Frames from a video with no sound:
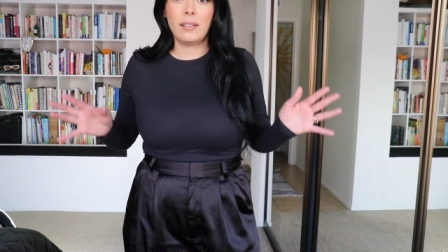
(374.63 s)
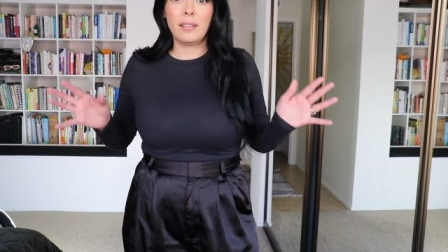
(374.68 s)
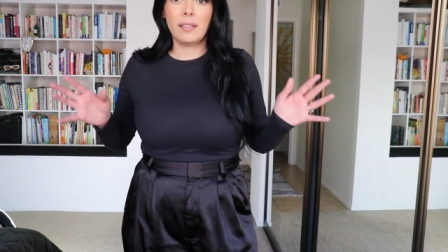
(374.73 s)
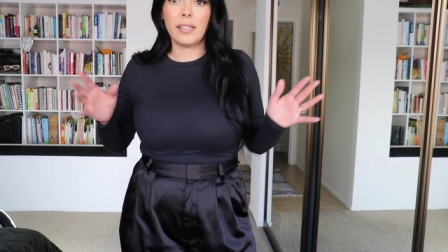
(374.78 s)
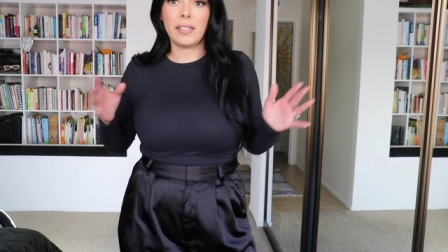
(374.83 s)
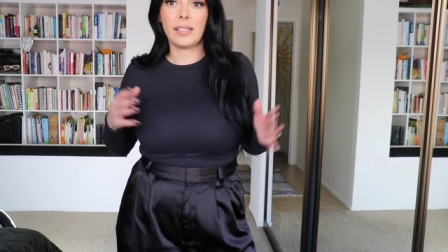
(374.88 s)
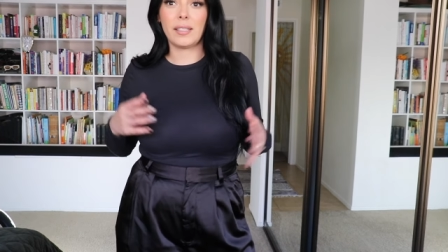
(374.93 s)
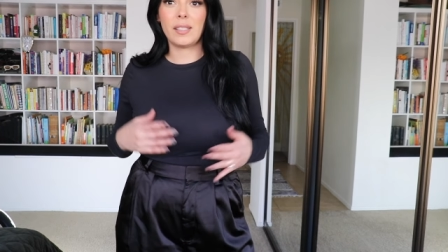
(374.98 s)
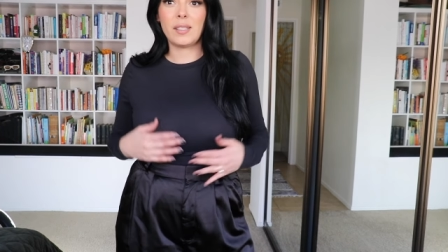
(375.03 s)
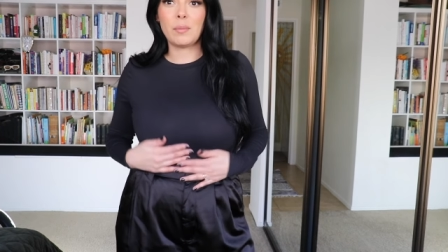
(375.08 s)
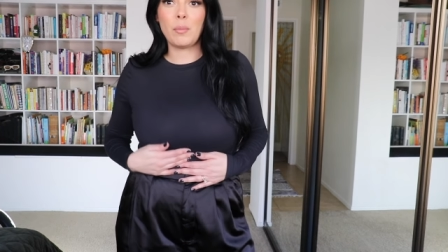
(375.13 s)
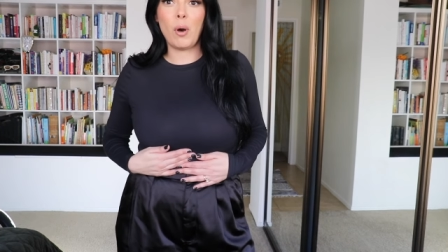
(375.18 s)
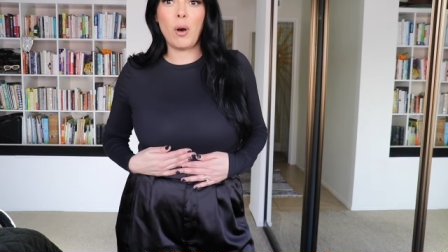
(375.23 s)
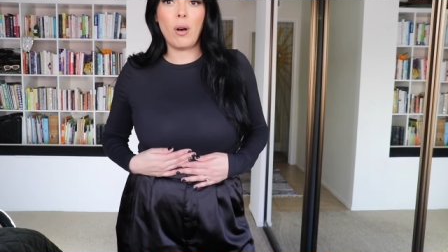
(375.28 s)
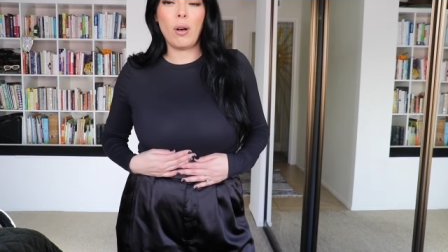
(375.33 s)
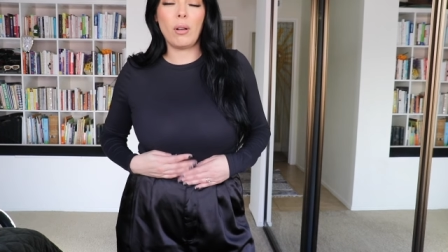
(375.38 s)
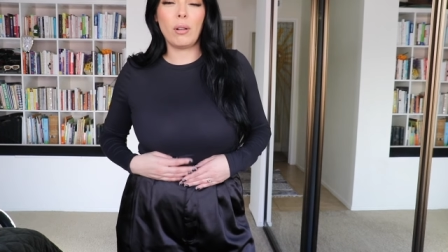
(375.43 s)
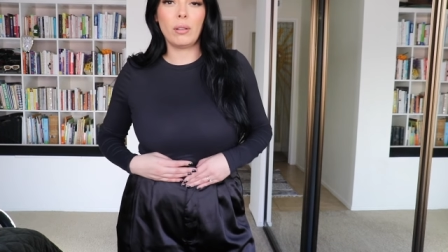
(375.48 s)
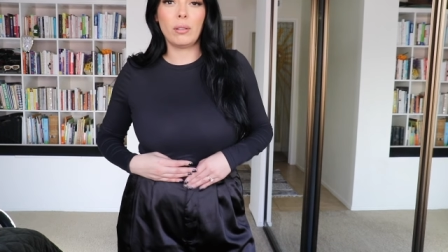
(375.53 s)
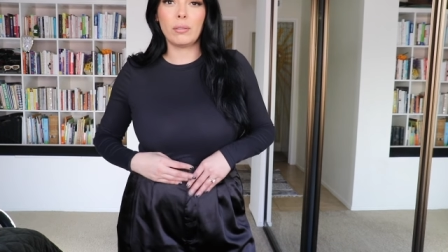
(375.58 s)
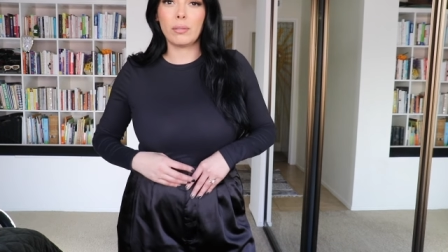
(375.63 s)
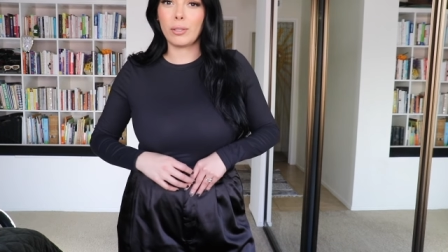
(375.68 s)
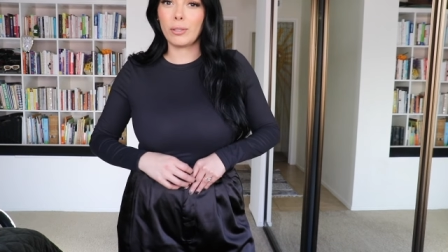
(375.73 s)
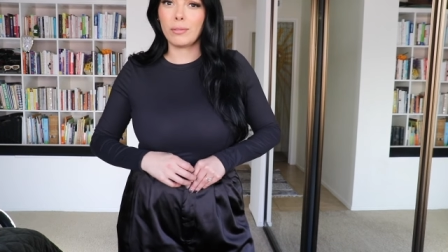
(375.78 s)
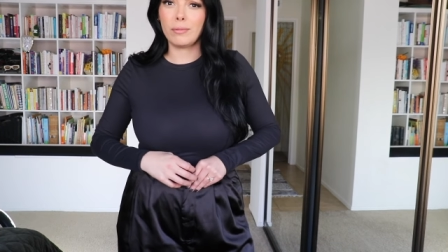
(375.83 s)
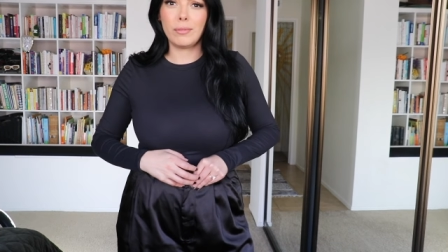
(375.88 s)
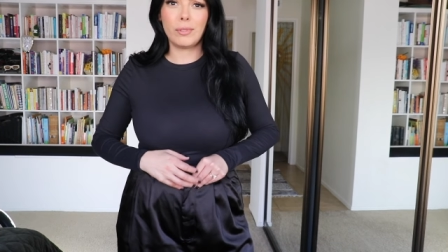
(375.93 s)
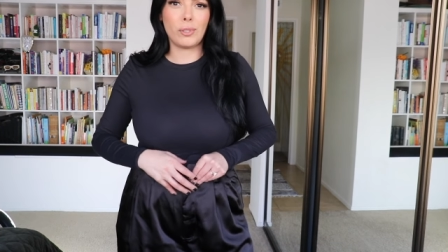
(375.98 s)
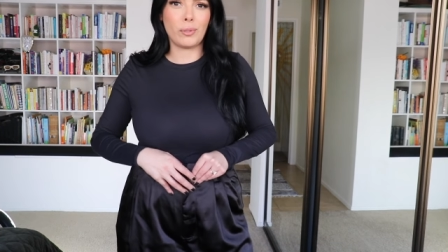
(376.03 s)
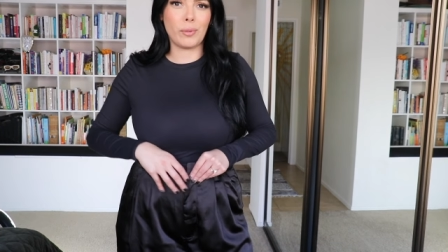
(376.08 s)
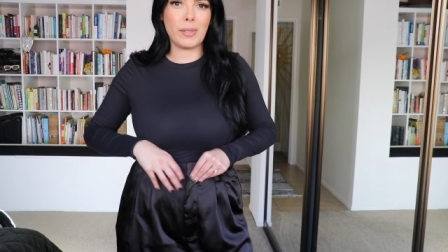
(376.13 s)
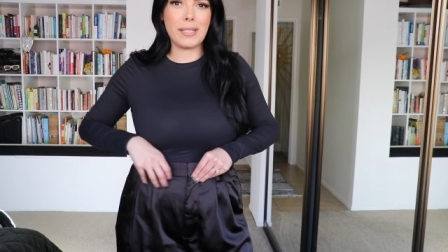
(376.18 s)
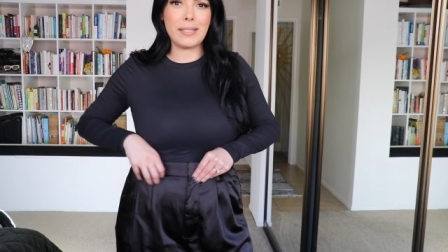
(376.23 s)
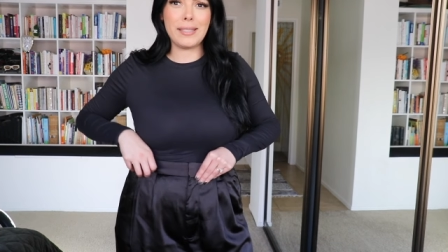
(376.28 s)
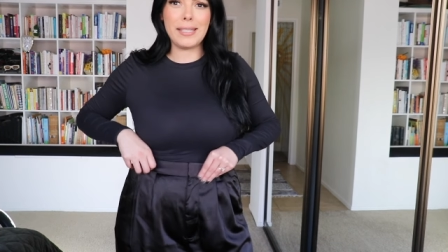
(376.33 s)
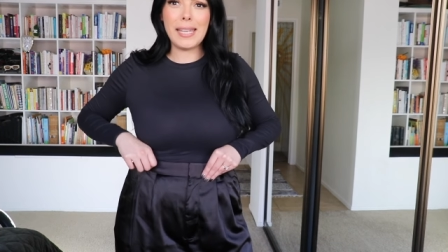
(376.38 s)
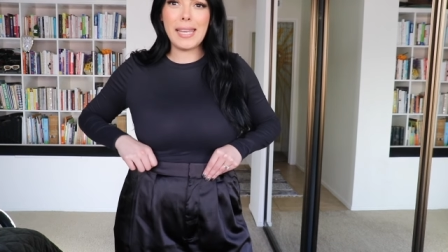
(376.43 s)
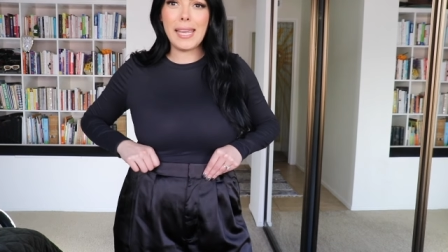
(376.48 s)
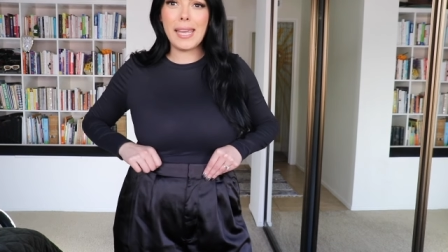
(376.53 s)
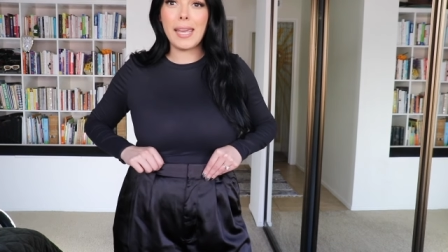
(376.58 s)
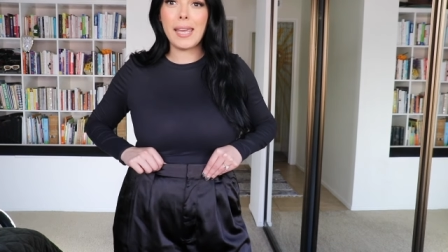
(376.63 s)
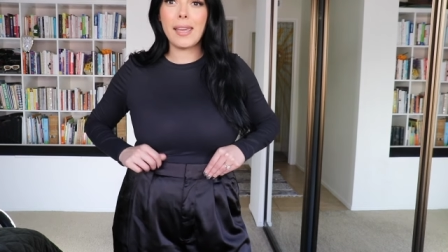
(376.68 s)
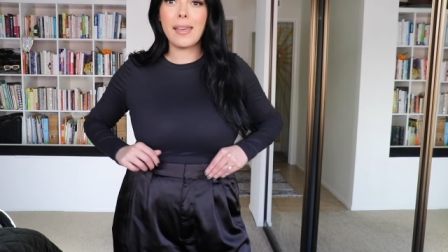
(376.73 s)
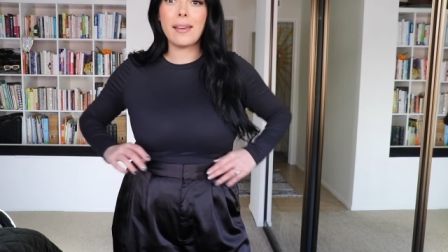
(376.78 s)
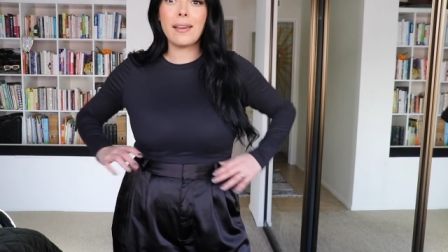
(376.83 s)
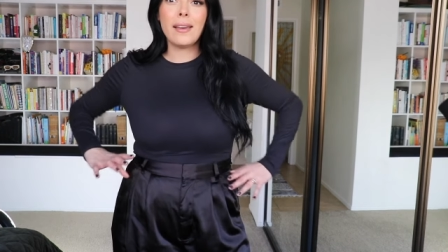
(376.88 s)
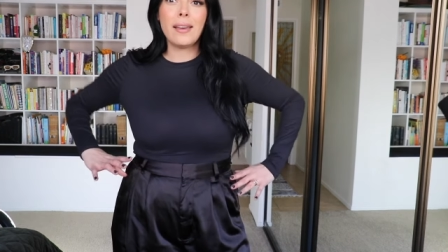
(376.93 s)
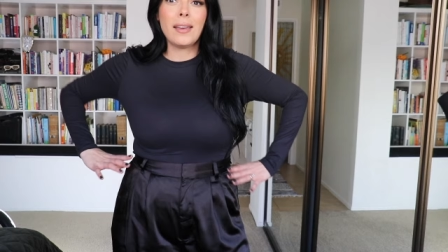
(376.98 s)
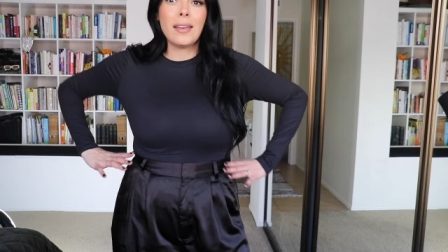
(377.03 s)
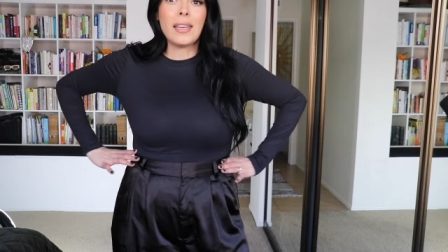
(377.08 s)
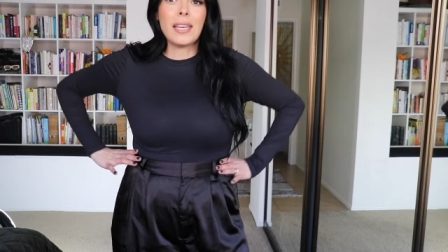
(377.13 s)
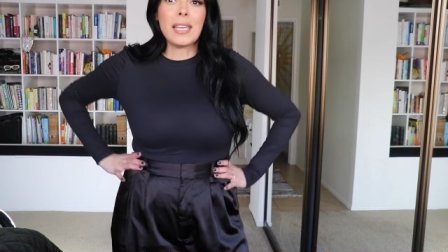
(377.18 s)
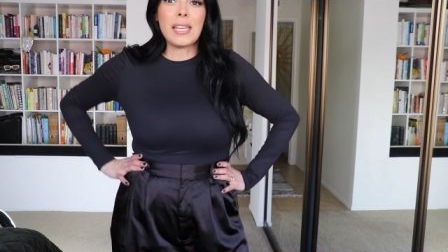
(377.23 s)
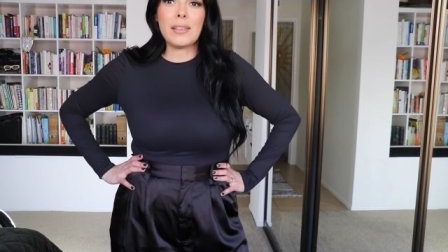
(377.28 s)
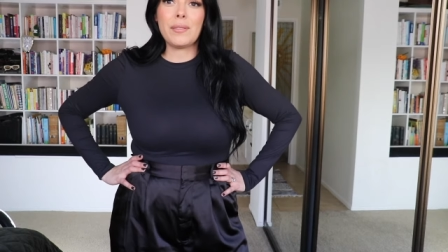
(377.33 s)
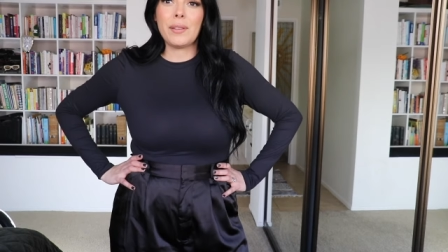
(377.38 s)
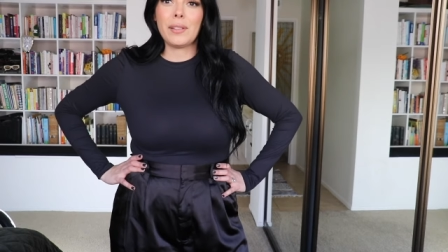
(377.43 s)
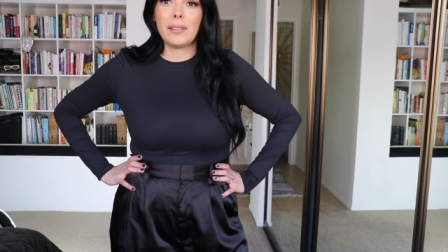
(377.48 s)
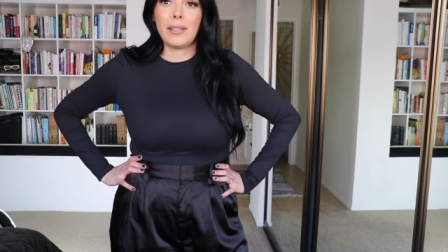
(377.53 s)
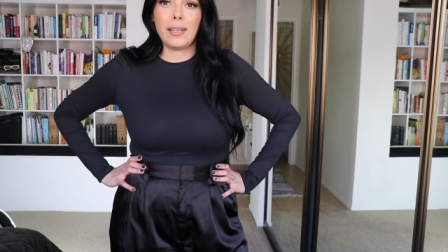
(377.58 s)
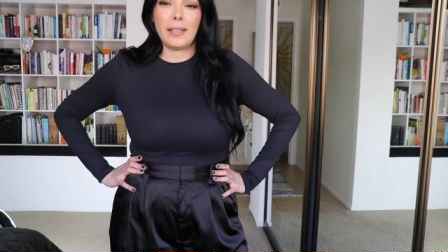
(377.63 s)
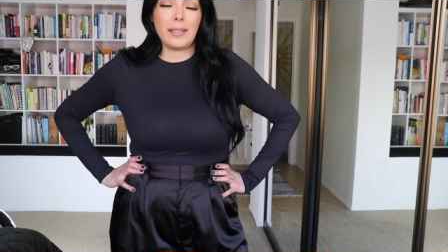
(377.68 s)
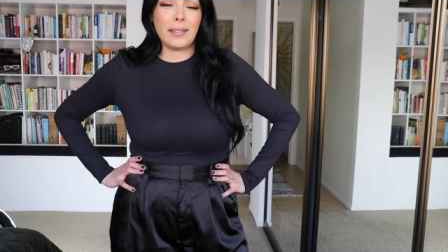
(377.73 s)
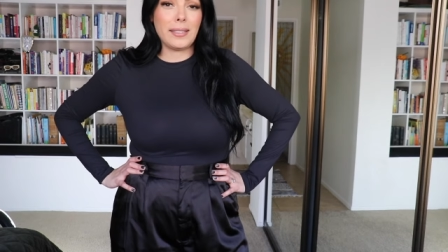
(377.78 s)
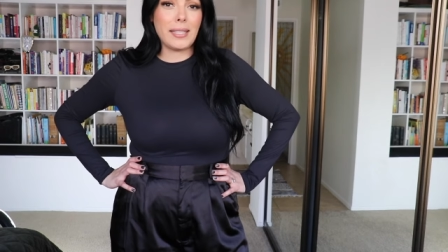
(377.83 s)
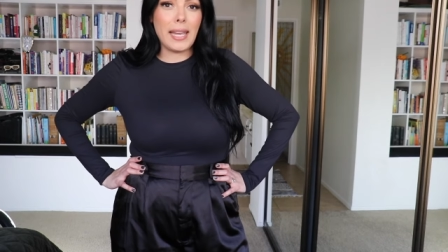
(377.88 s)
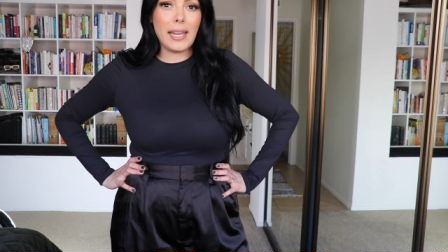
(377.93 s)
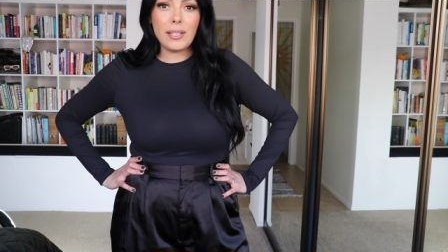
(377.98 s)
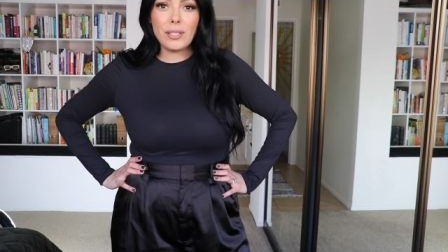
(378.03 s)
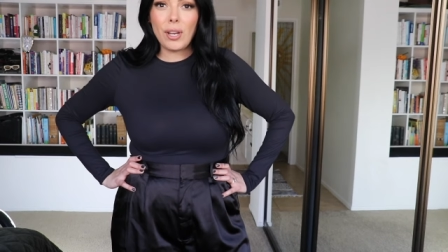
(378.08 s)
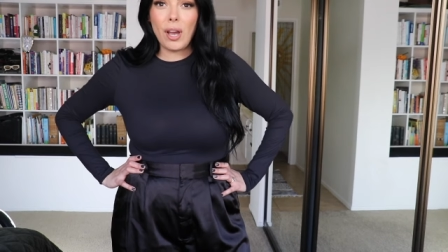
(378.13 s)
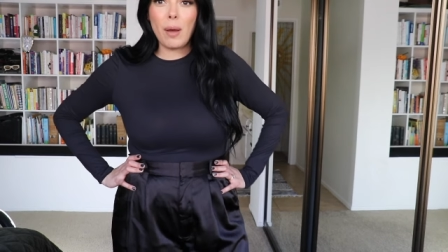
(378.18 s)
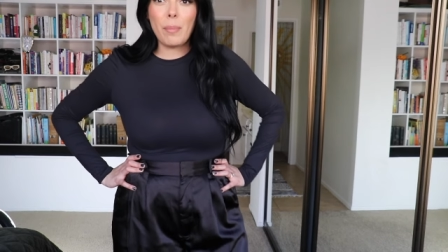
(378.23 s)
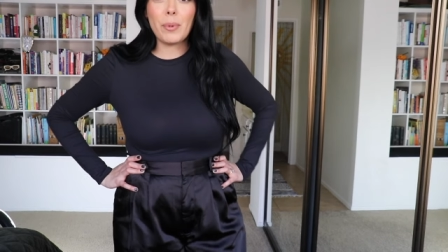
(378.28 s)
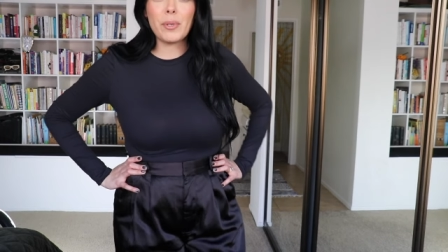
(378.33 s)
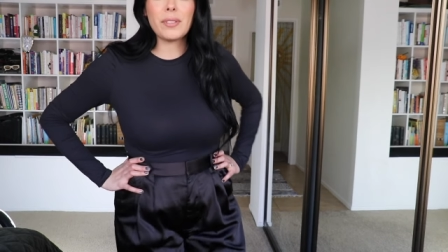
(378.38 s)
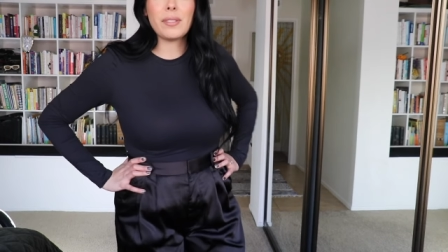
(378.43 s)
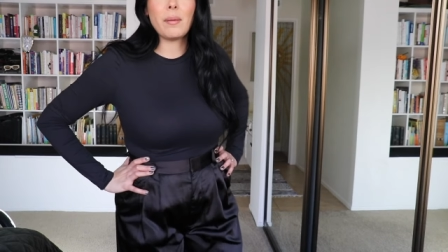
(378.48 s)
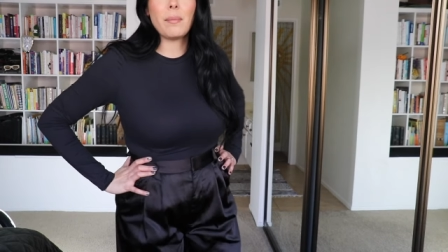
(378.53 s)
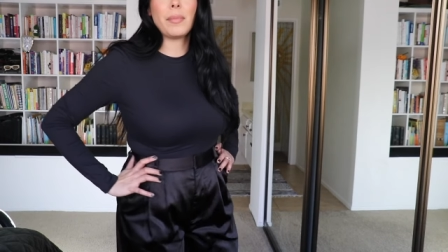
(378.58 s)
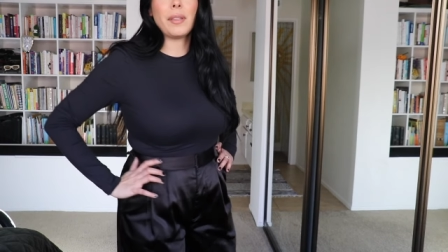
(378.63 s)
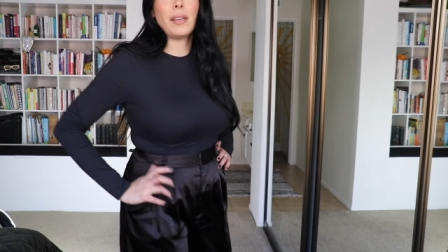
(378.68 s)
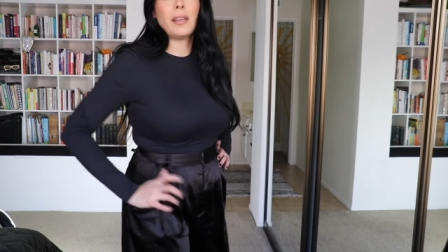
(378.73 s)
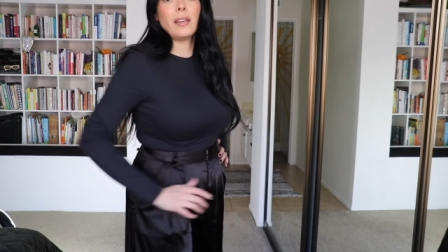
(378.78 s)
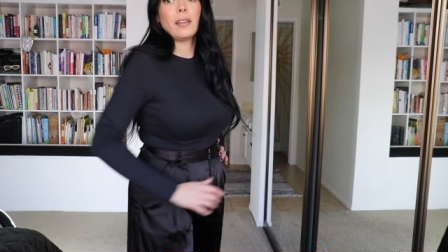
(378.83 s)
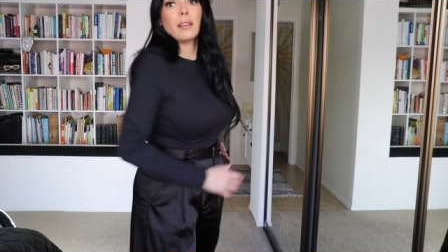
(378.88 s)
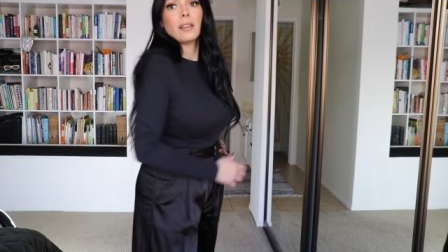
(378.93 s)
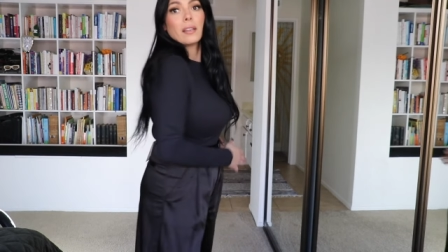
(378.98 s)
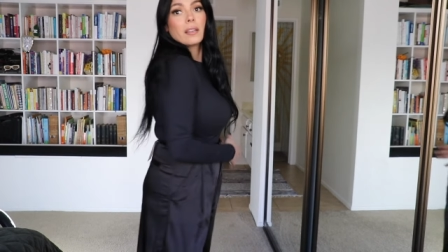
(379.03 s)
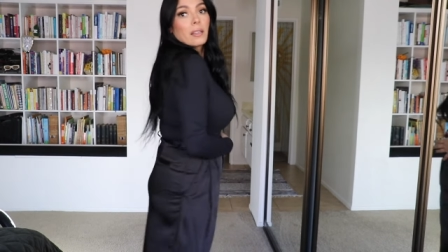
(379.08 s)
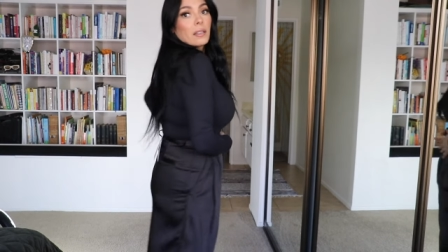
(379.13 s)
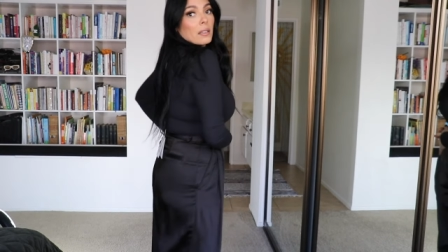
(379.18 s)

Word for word: Like a small screen tee, even like a tank top or something.